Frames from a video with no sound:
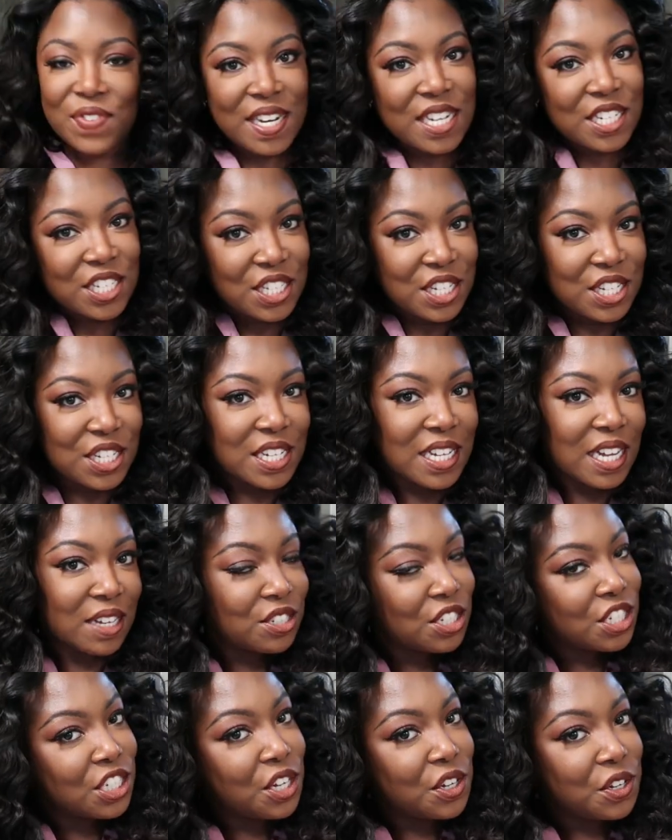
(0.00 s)
finished look,
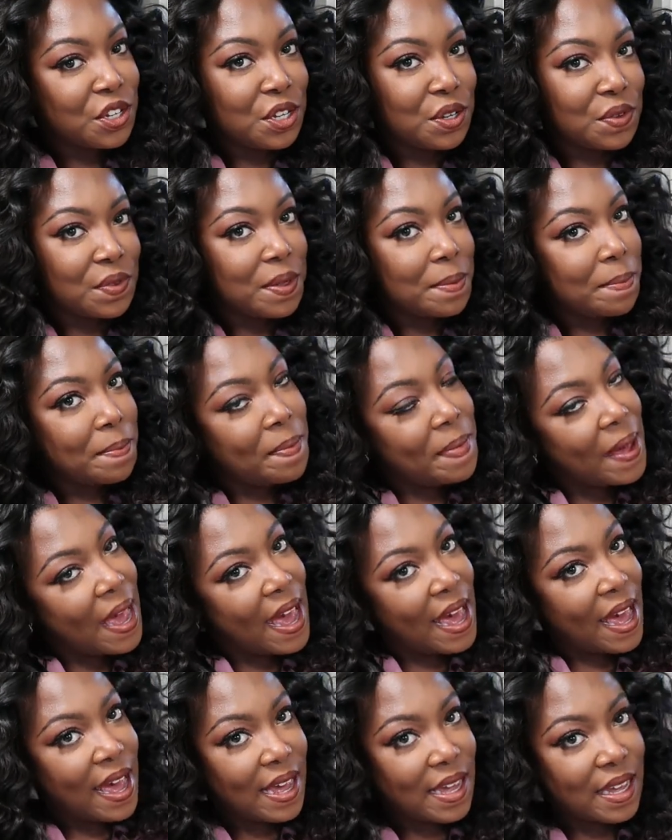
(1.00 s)
I'll show you the
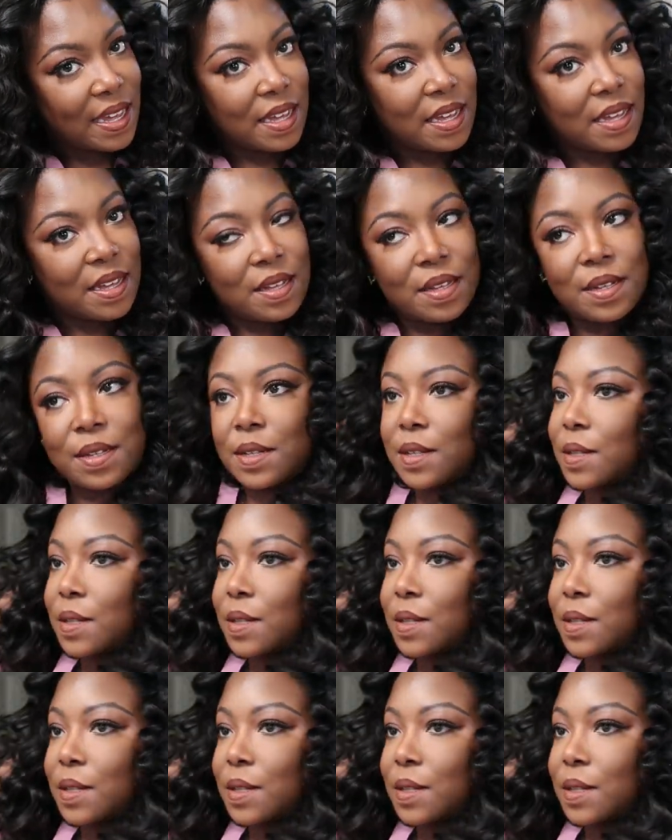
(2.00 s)
back